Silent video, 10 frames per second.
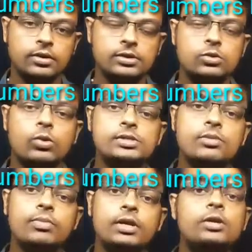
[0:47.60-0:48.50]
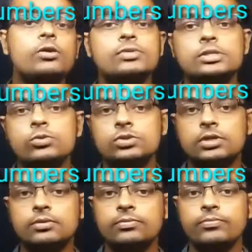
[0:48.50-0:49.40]
So what is the meaning of this
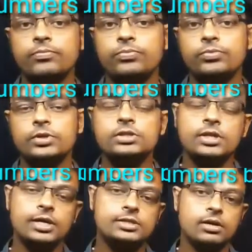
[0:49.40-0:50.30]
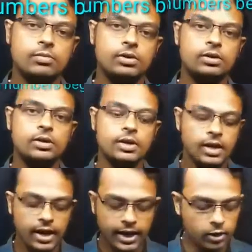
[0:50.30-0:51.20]
question? Just an example.
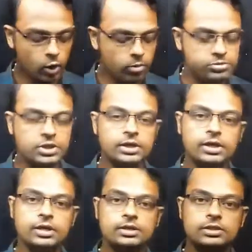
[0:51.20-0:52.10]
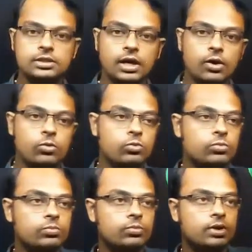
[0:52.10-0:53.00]
An object is now
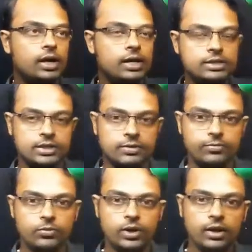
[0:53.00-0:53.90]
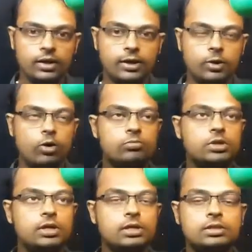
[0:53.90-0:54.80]
releasing. Okay, an
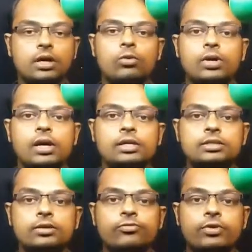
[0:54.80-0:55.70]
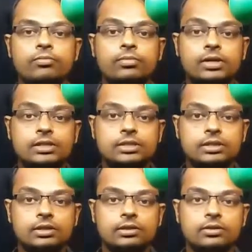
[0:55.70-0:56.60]
object is now releasing from rest.
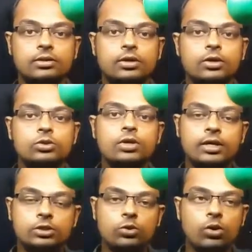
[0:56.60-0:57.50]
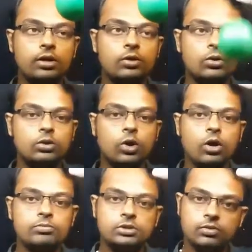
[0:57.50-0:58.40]
So as you already know, the
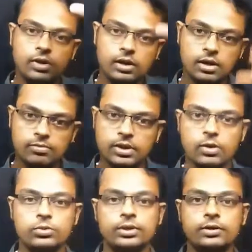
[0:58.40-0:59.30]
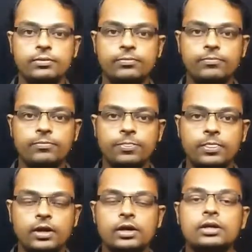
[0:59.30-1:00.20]
object will come down here.
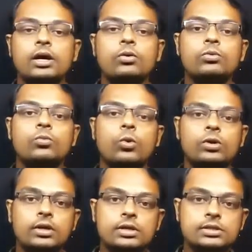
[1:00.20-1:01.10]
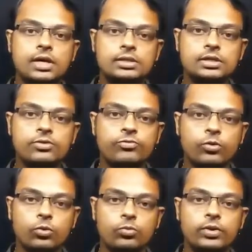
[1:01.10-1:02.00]
Now what is asking
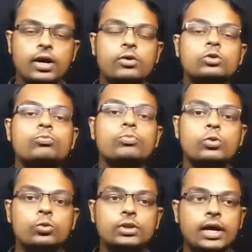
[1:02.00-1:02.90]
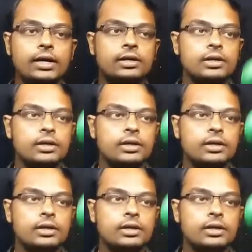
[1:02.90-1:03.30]
for? We have to prove that